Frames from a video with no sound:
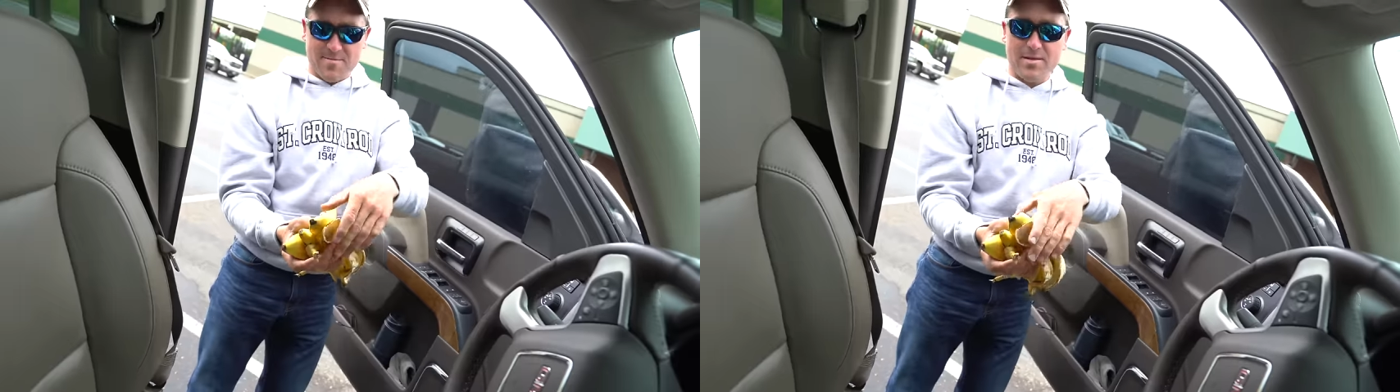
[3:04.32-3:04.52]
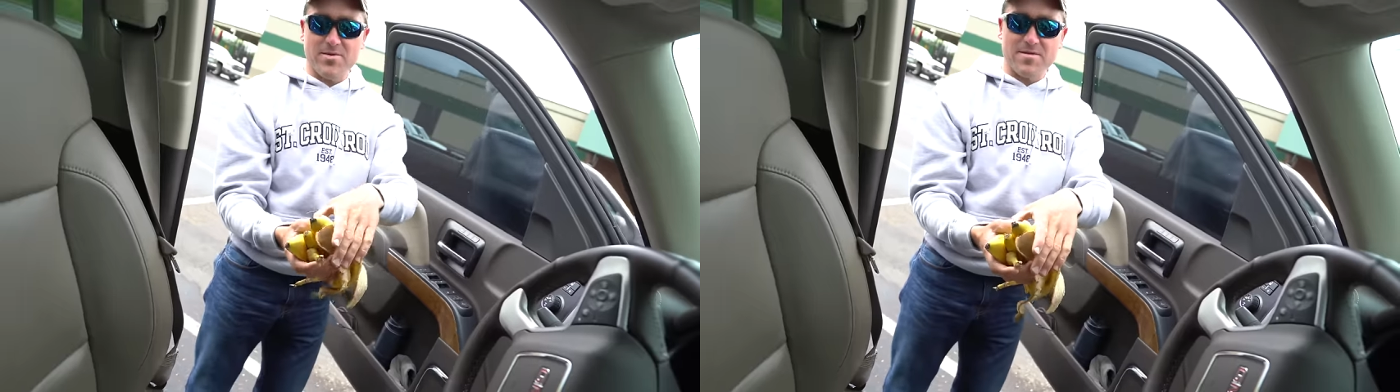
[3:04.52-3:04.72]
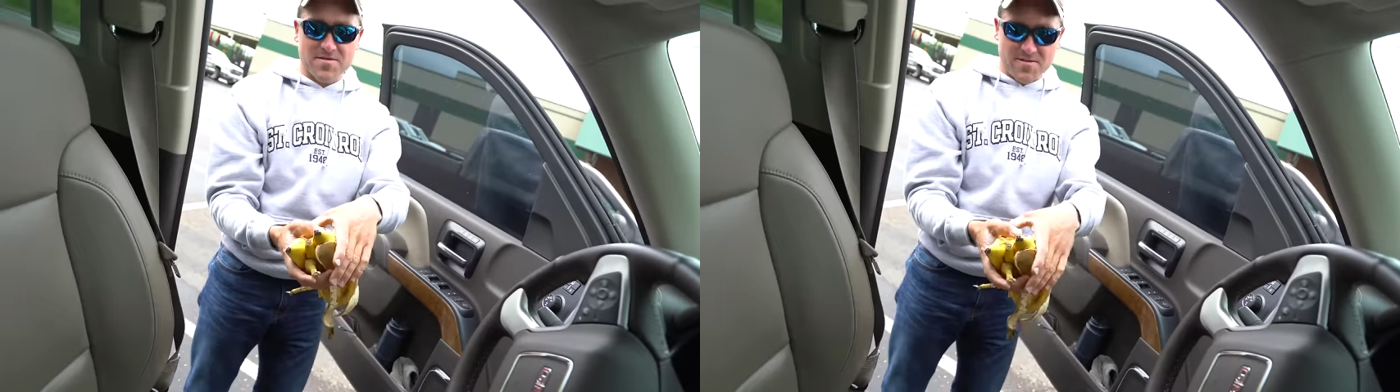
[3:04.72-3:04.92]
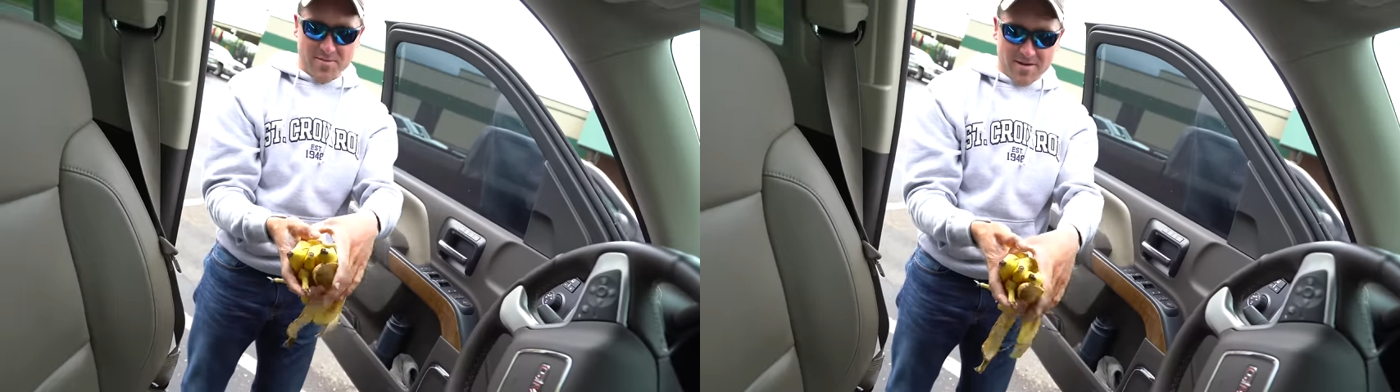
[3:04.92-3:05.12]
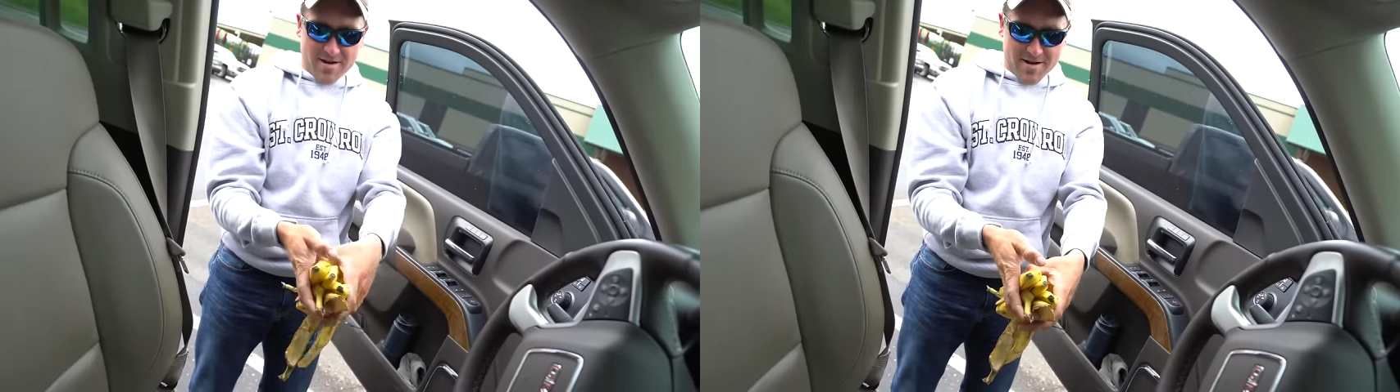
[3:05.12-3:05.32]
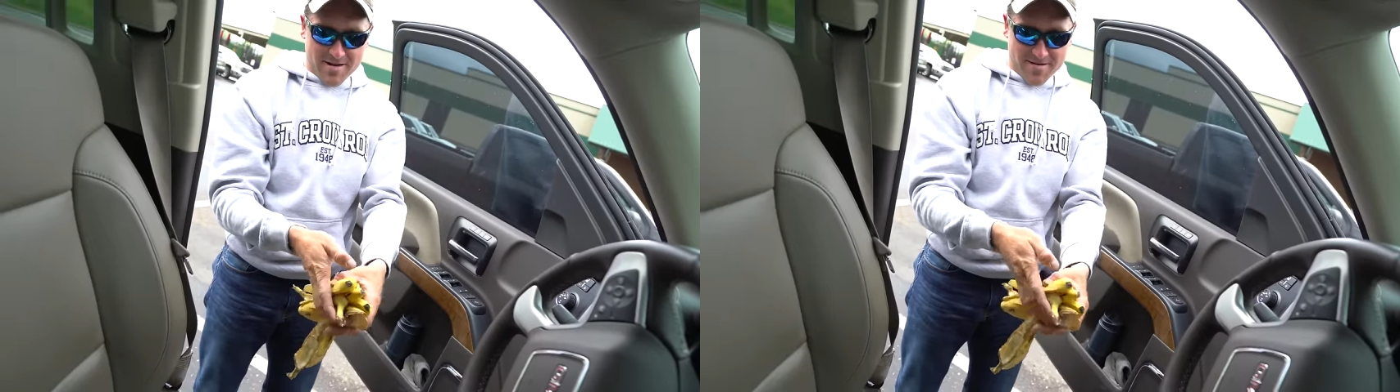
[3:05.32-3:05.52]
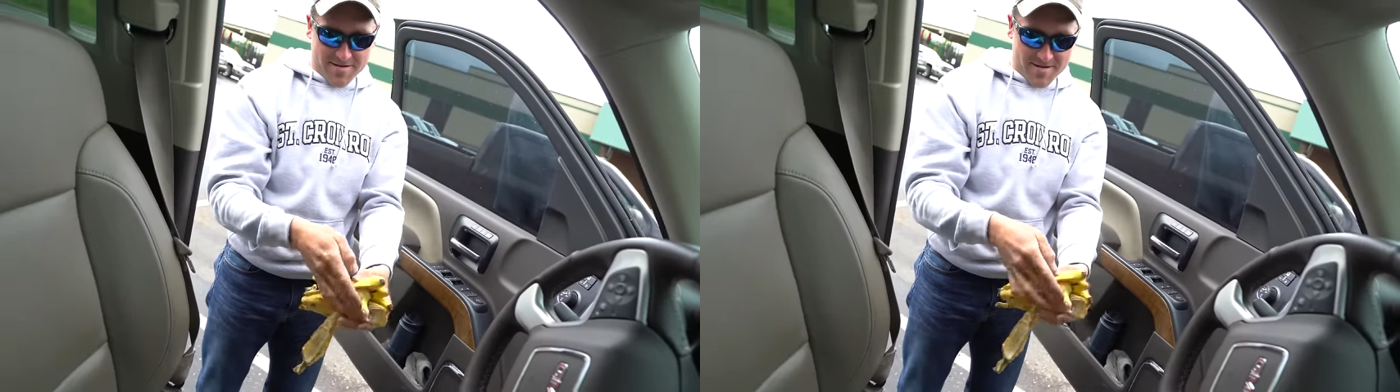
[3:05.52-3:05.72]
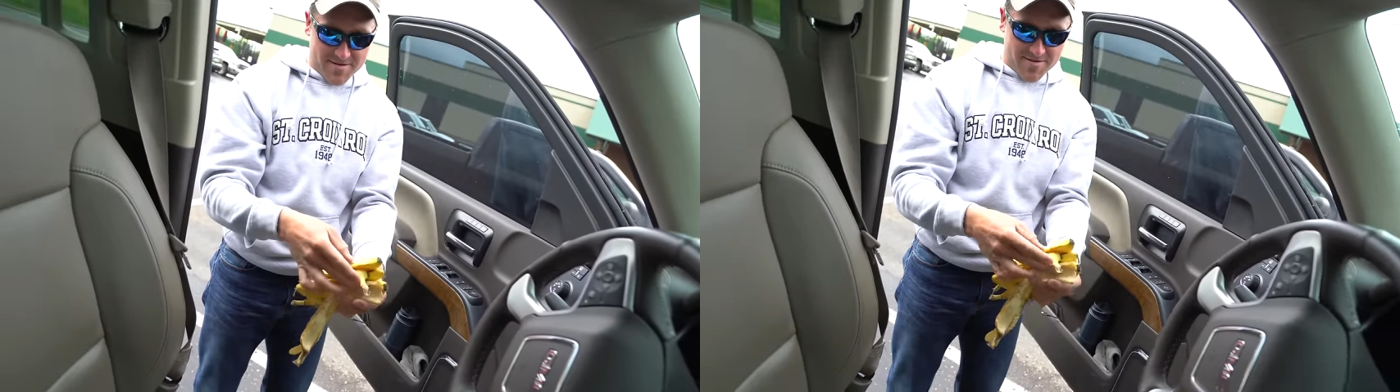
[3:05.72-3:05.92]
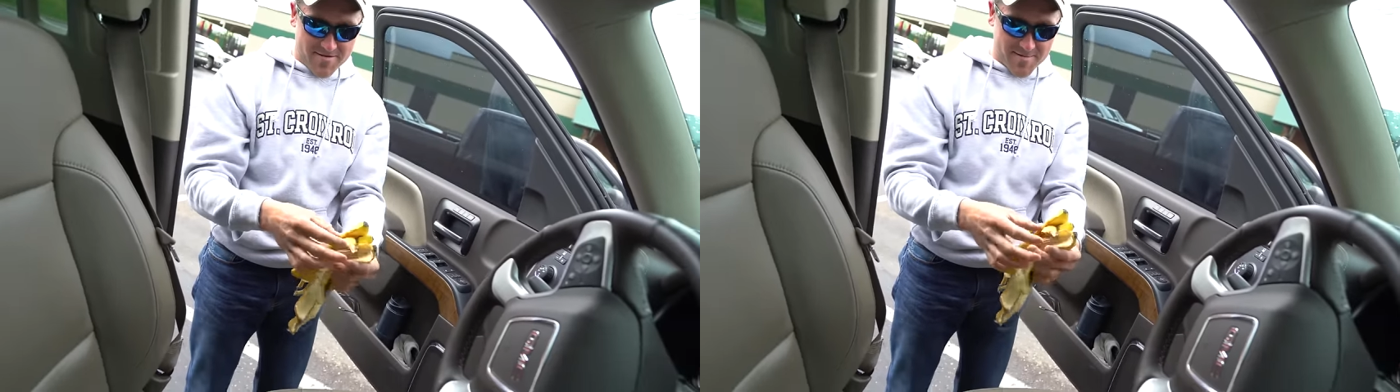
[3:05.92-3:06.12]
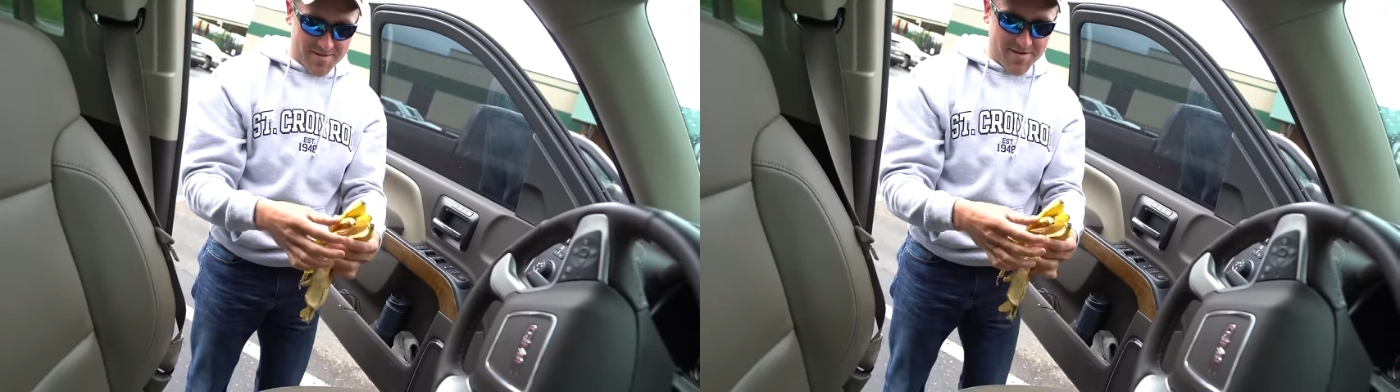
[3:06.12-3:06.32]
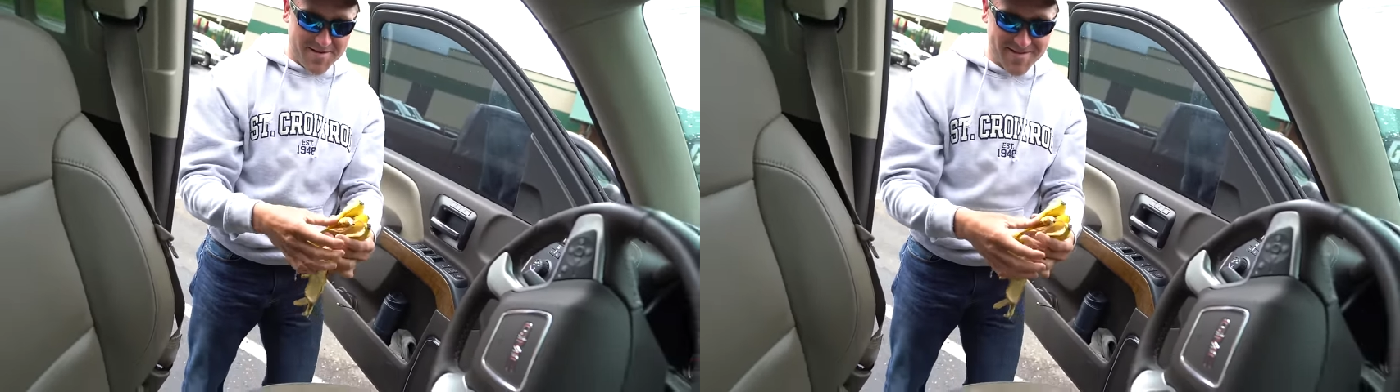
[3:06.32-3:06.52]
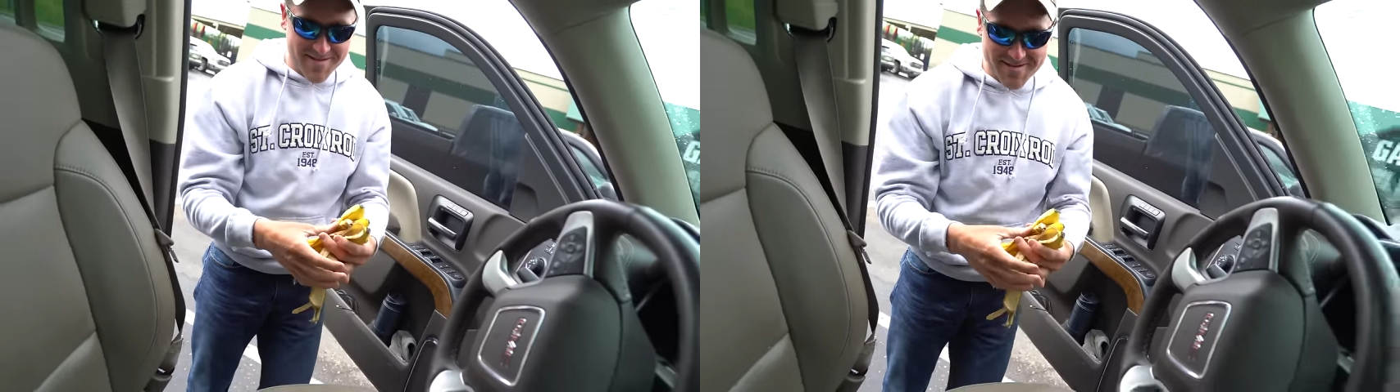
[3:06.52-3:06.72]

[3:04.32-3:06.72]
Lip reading: Maybe he'll squeal out of here like he owns a place.